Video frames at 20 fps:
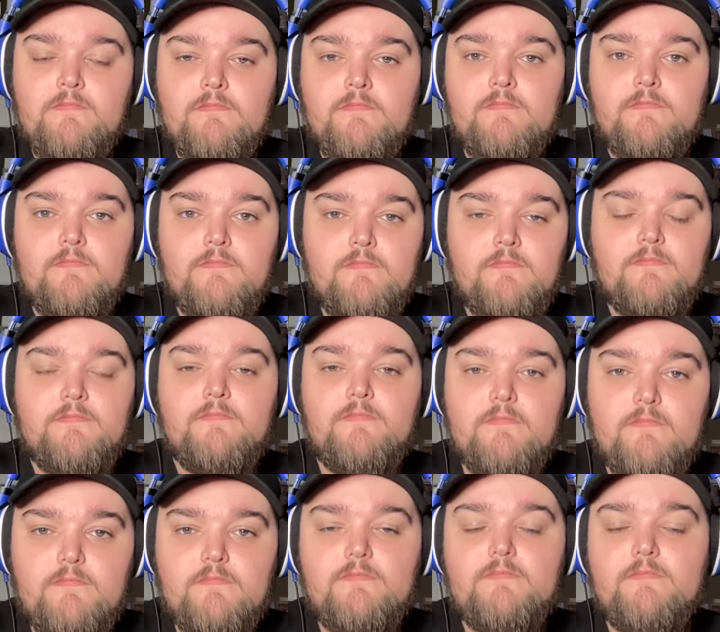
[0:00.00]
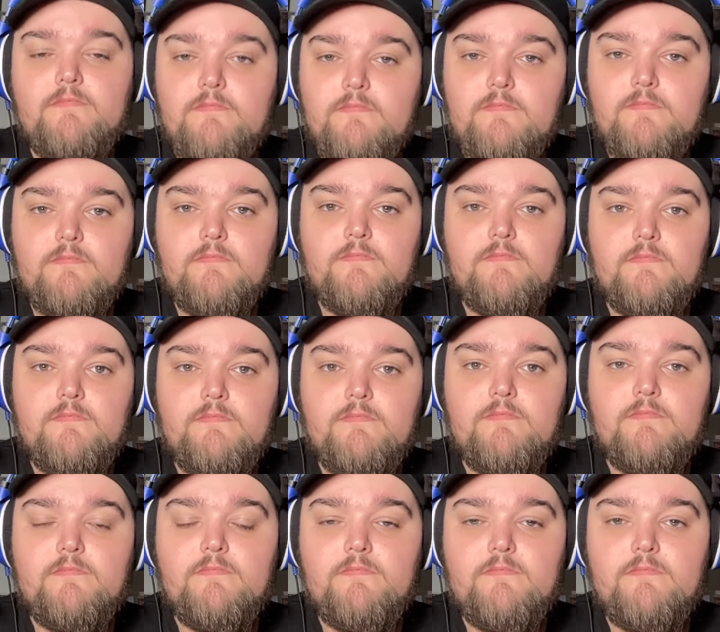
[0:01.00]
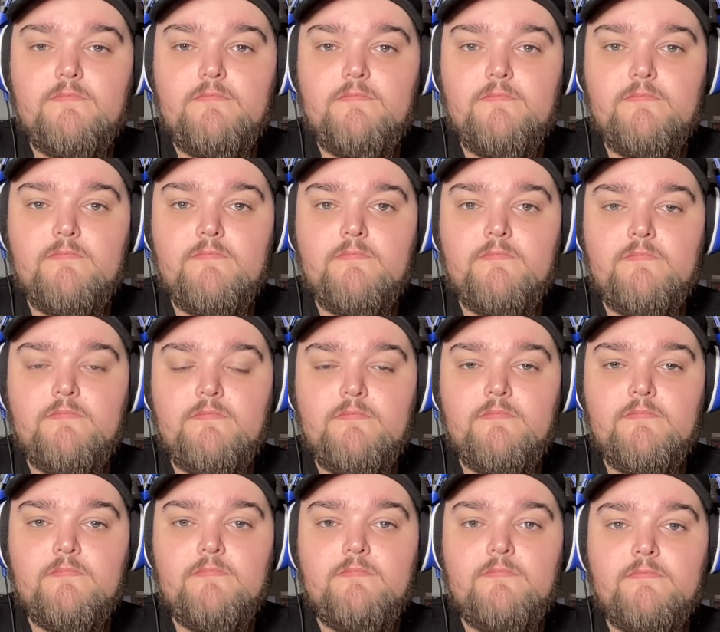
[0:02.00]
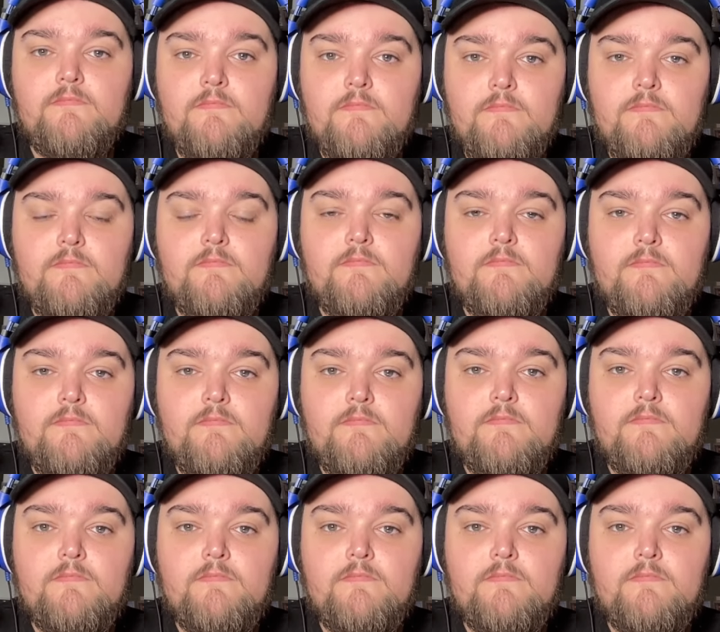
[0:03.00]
The person shown says nothing.